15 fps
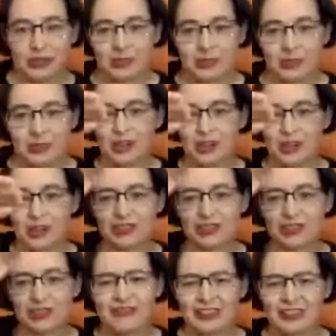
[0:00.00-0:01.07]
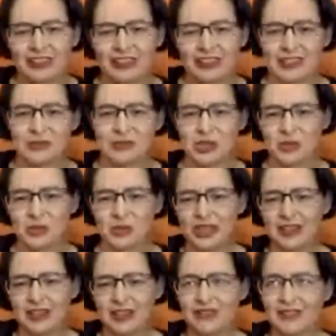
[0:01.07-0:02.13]
dip a little or level off at least
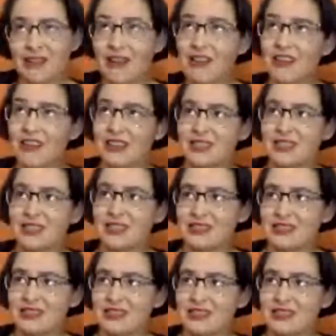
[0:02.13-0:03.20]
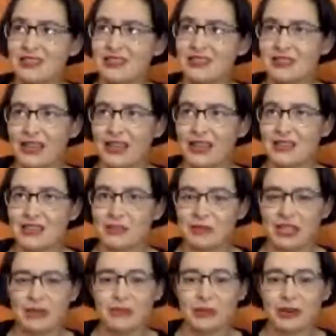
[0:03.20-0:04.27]
between August
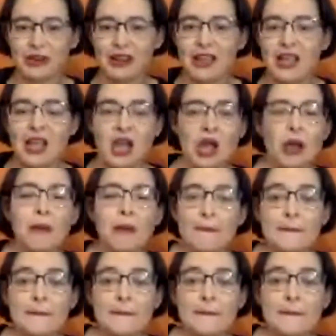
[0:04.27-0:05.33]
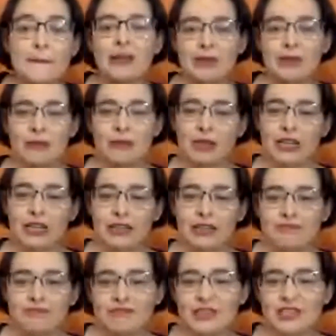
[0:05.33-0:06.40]
and September, but I made
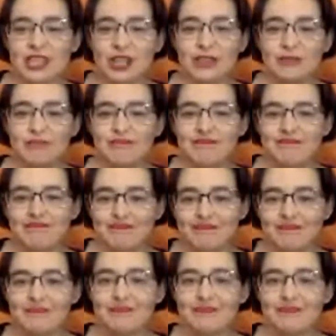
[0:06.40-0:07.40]
more money. So